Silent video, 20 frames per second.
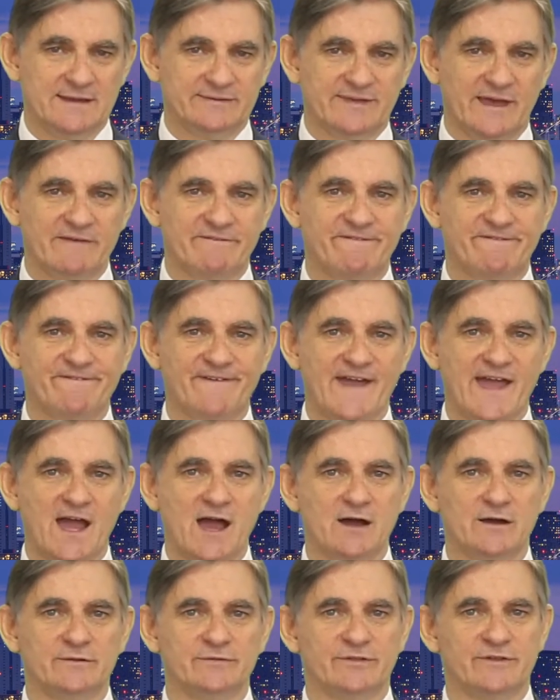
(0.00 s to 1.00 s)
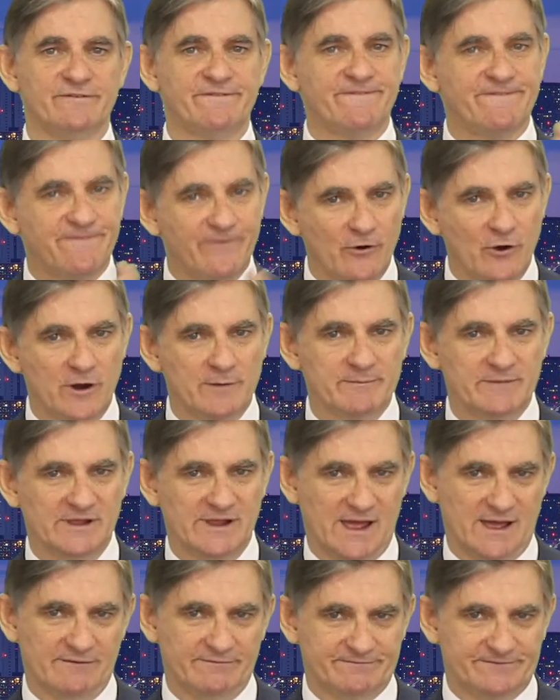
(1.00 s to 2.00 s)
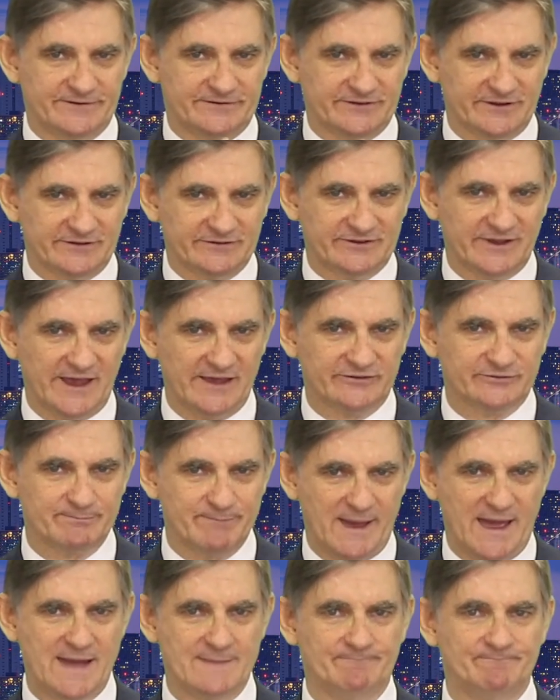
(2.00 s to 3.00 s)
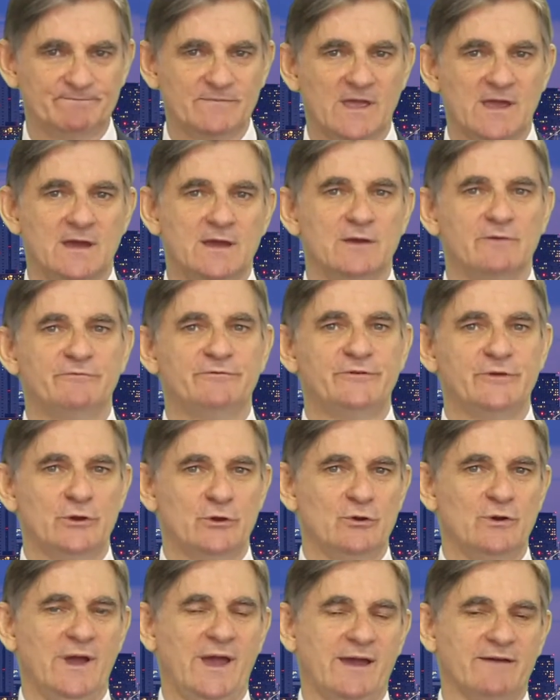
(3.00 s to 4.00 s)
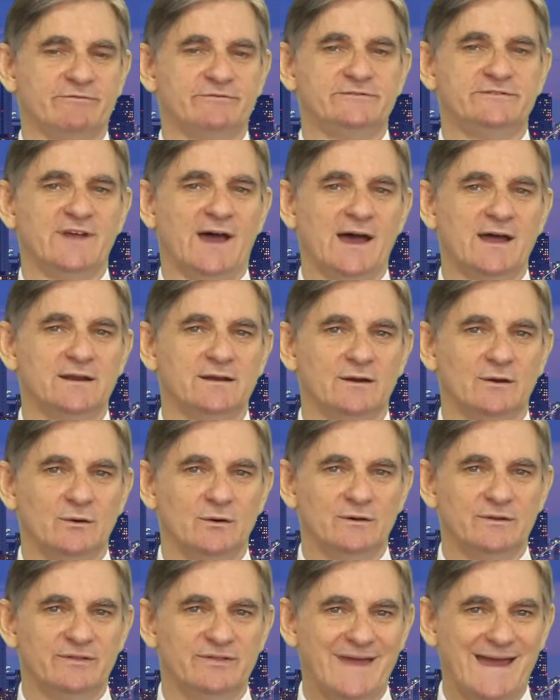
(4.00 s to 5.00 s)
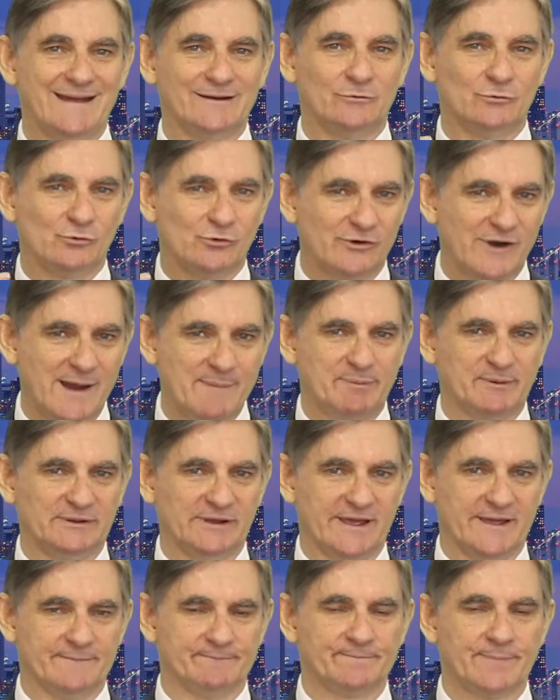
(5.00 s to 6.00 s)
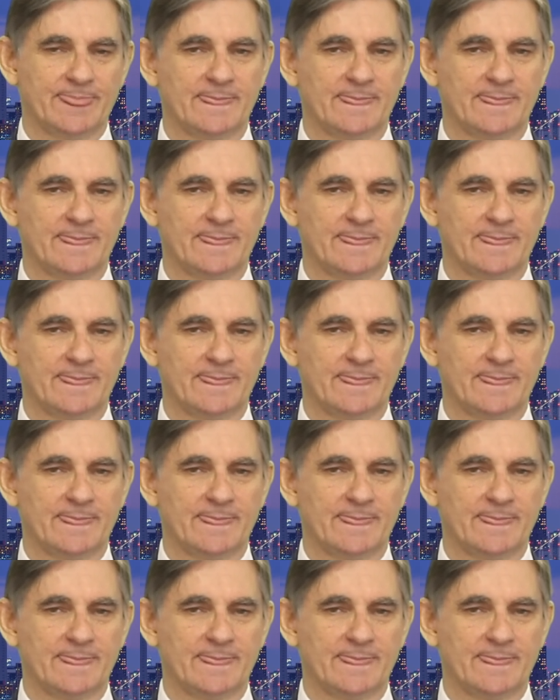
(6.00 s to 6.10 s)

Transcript: They've found the formula for success, but few have done that rapidly.